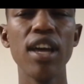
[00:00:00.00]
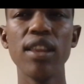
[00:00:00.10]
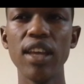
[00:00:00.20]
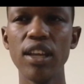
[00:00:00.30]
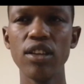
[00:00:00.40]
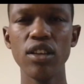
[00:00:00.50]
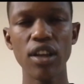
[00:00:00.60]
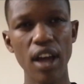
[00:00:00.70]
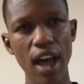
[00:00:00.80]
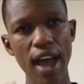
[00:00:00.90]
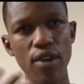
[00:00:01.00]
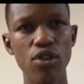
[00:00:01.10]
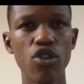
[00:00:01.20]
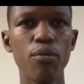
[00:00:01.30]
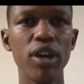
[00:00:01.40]
then I
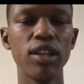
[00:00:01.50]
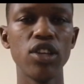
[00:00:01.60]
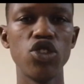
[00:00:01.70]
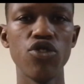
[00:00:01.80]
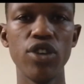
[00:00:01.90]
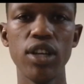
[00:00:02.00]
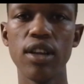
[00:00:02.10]
recommend that you read